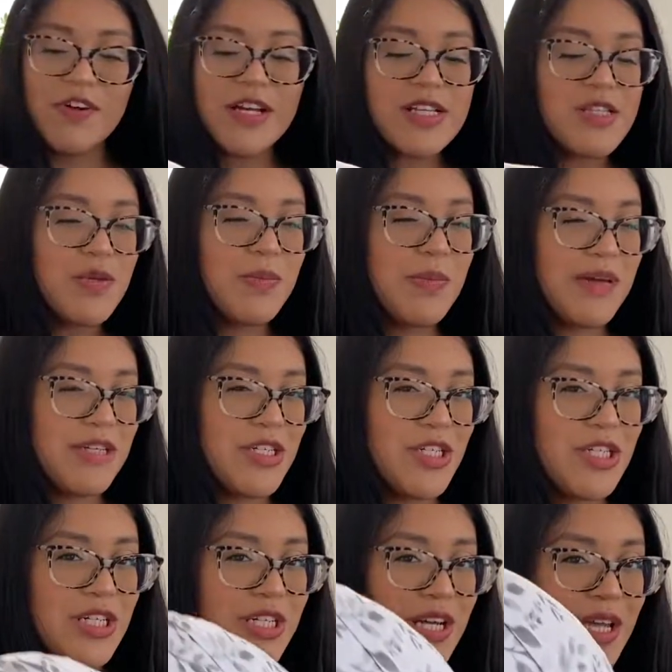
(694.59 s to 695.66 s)
to
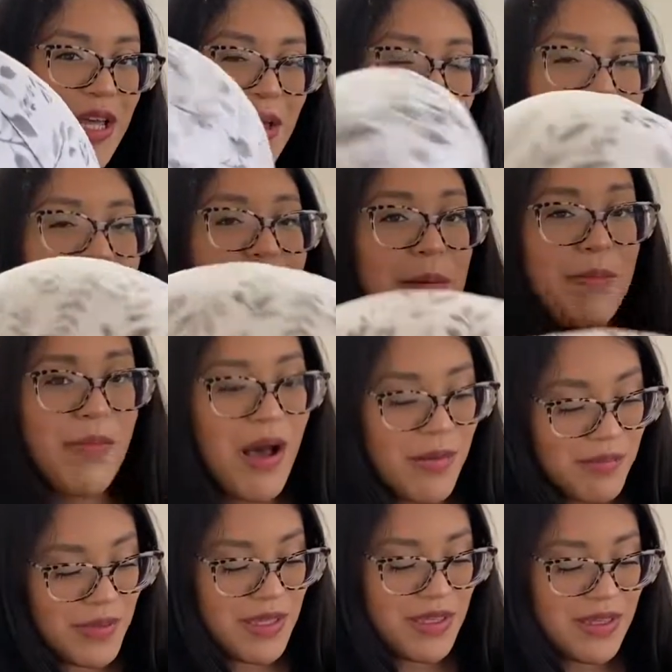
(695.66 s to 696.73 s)
mention my
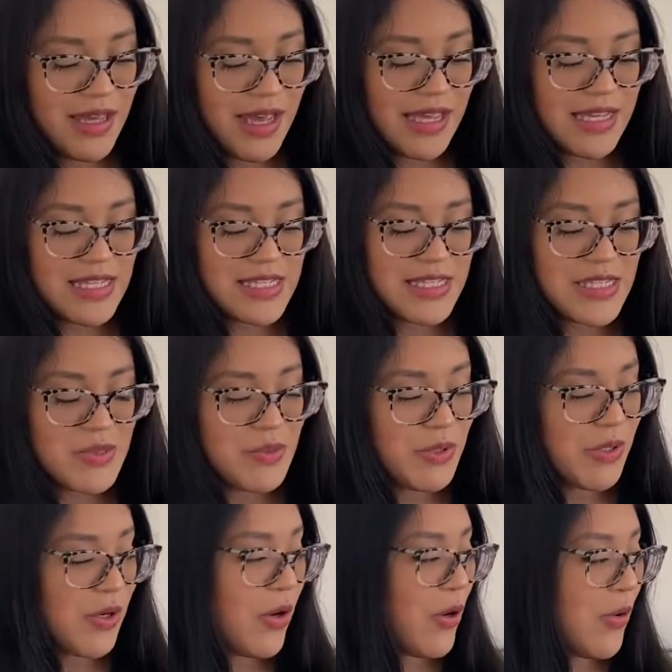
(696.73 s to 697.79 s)
boppy. I guess this would
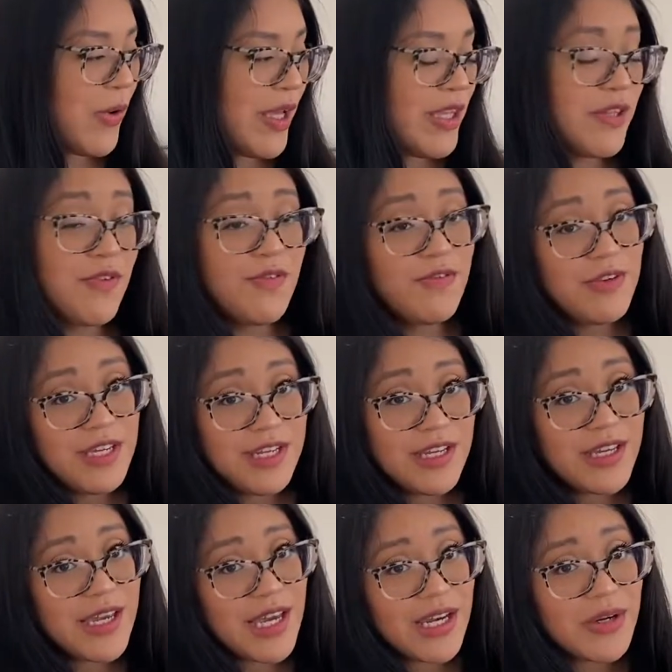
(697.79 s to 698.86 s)
go in the feeding
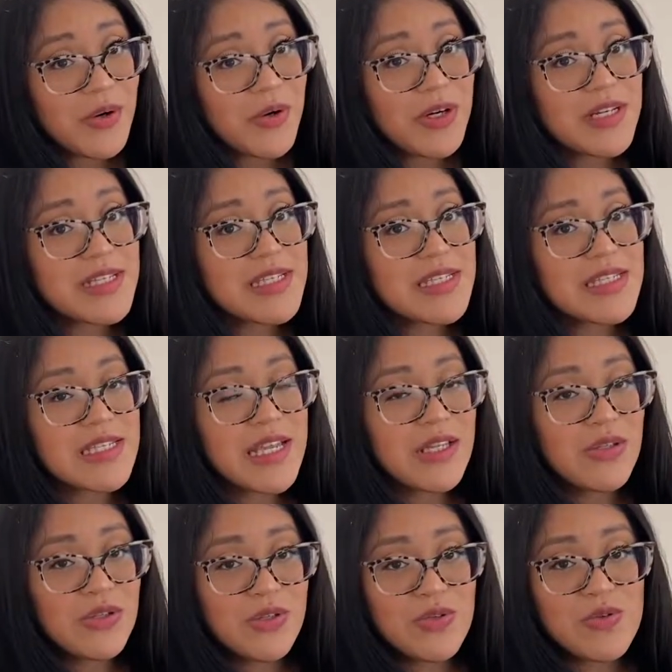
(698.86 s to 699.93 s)
category since I
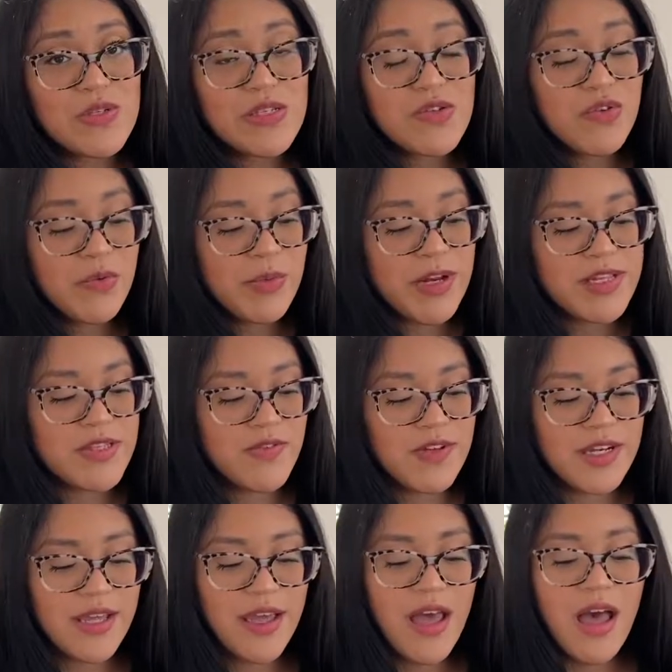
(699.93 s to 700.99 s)
do use this for
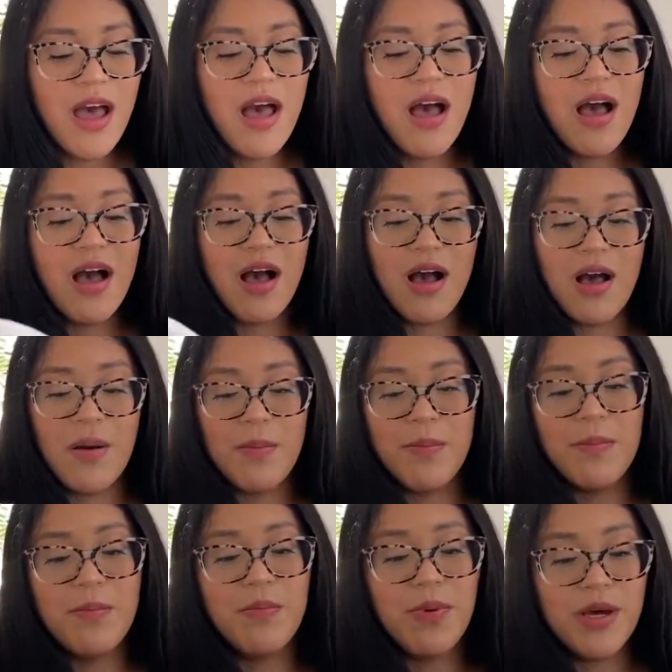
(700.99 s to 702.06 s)
breastfeeding.
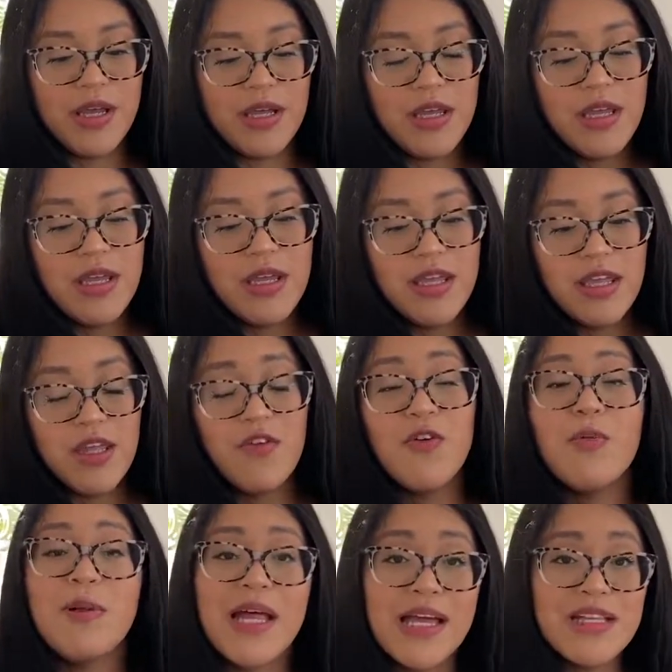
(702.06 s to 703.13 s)
But if you're
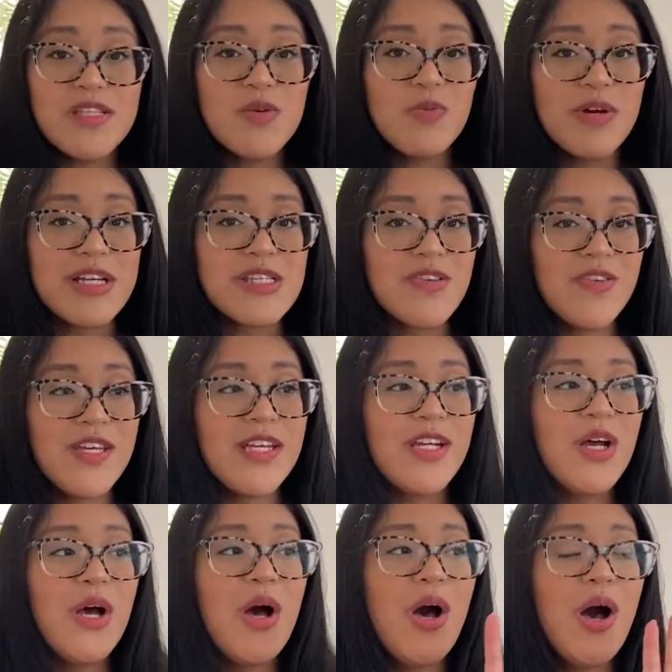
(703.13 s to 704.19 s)
planning to breastfeed,
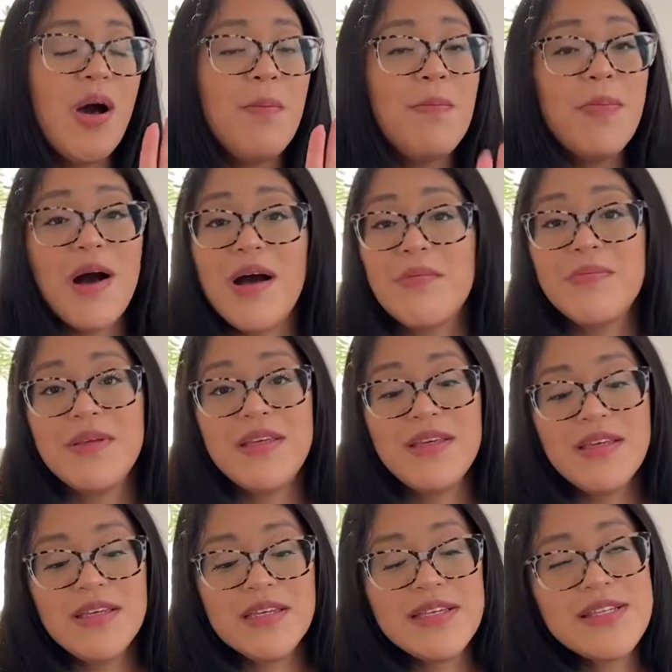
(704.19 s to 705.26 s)
a
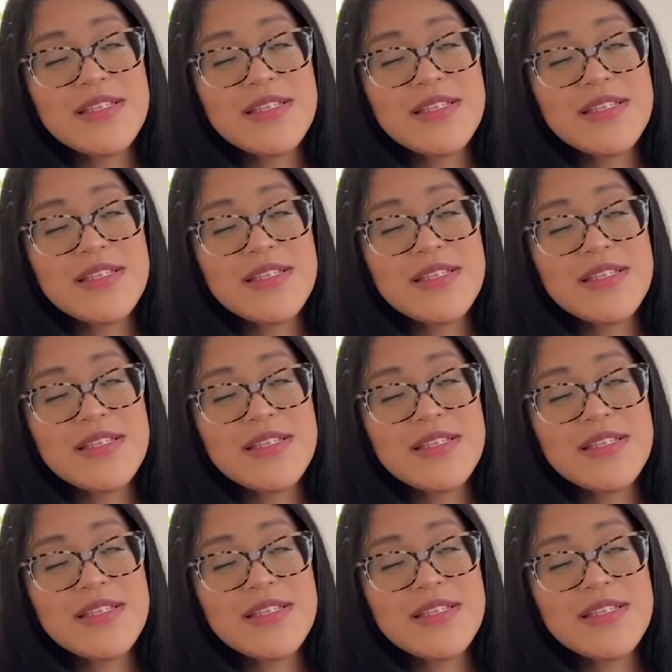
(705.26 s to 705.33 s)
boppy is